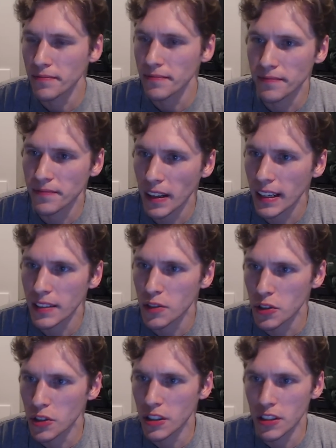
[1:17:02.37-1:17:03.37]
fucking
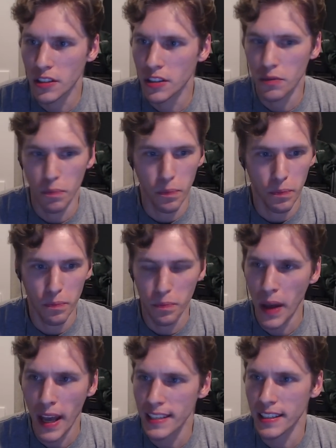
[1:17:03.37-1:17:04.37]

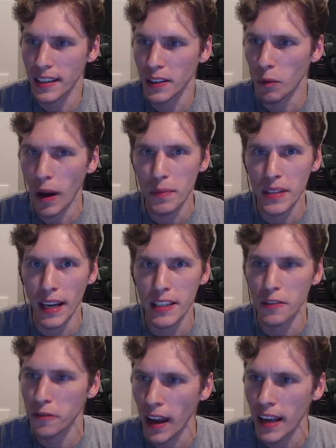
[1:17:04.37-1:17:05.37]
pissed in the website's
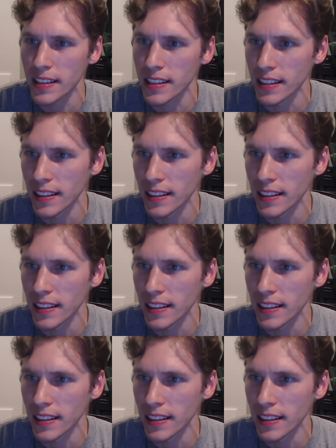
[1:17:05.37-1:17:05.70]
face.